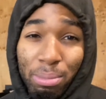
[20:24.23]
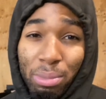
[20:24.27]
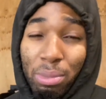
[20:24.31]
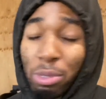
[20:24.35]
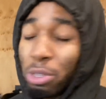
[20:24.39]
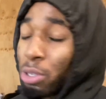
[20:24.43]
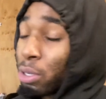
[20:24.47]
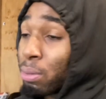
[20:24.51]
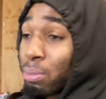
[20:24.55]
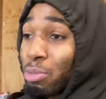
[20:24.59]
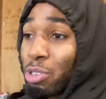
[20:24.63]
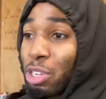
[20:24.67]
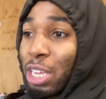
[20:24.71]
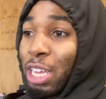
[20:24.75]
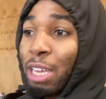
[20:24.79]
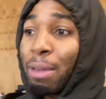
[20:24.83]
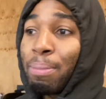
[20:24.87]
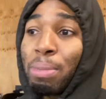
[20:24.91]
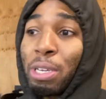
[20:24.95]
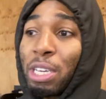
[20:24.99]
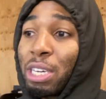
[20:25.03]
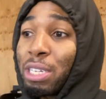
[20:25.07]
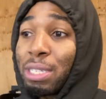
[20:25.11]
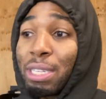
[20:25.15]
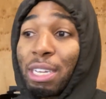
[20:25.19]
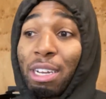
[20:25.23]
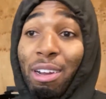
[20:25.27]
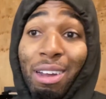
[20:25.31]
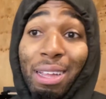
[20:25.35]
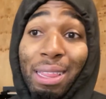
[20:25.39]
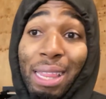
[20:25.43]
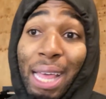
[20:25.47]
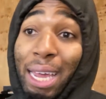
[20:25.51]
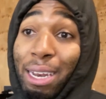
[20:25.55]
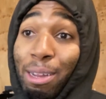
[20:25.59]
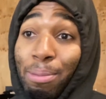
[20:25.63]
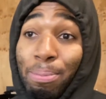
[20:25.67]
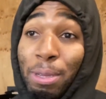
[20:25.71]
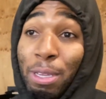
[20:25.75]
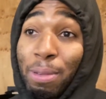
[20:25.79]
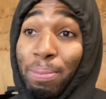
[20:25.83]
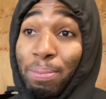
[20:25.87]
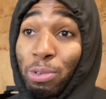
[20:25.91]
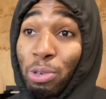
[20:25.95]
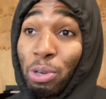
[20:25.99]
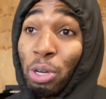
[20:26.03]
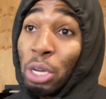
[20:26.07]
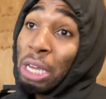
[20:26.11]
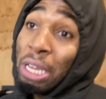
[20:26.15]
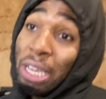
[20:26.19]
You know what I'm saying? Because there are a lot of
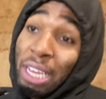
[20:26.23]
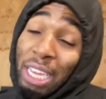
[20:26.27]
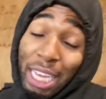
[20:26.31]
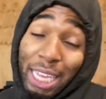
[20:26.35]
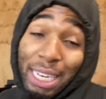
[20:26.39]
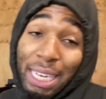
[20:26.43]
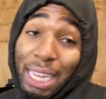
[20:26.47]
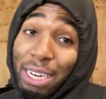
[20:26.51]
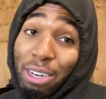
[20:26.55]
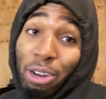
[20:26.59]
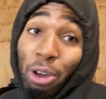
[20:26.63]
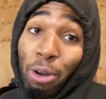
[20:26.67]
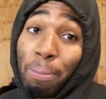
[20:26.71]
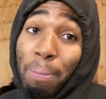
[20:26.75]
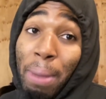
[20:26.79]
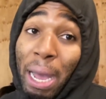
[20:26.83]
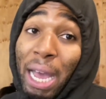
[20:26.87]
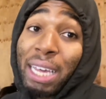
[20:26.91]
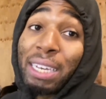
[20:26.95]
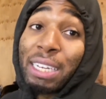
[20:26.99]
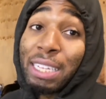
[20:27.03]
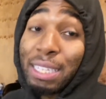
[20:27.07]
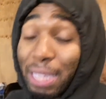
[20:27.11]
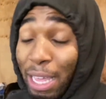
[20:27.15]
people and they don't mind it.